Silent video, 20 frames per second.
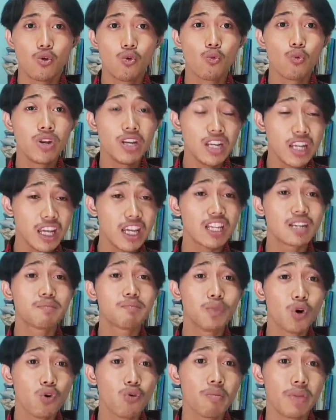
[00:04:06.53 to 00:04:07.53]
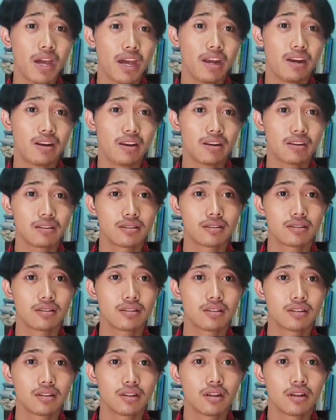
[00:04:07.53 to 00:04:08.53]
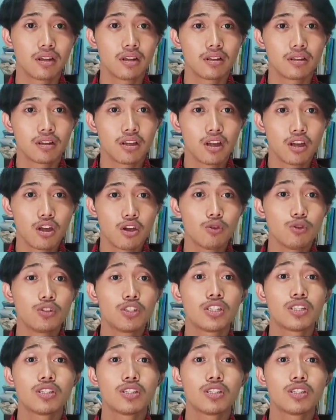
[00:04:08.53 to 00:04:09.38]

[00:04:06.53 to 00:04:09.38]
We need more men who